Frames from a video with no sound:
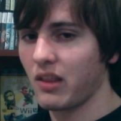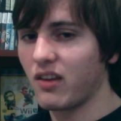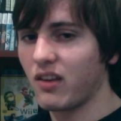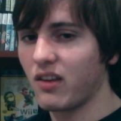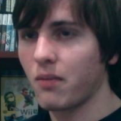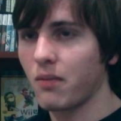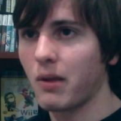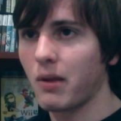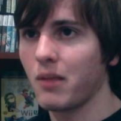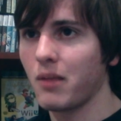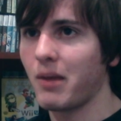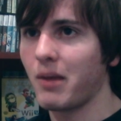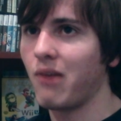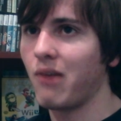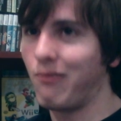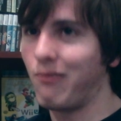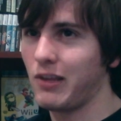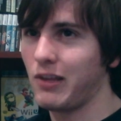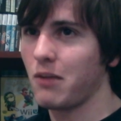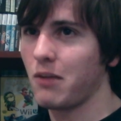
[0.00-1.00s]
and this is probably my
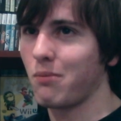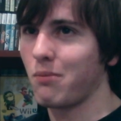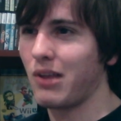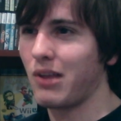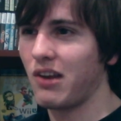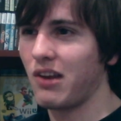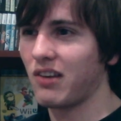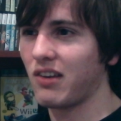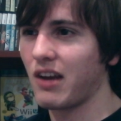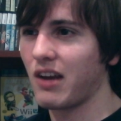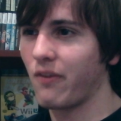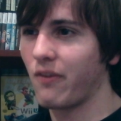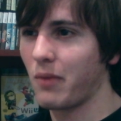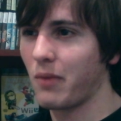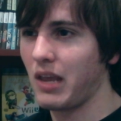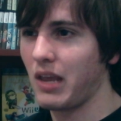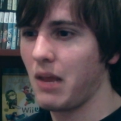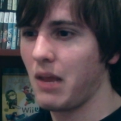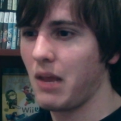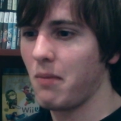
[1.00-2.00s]
only complaint aside
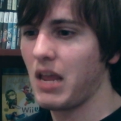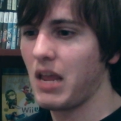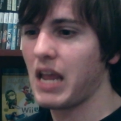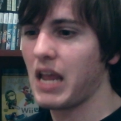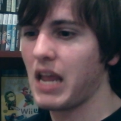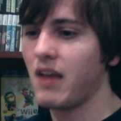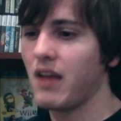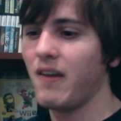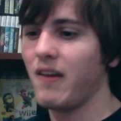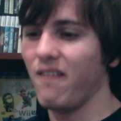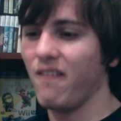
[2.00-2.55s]
from the game being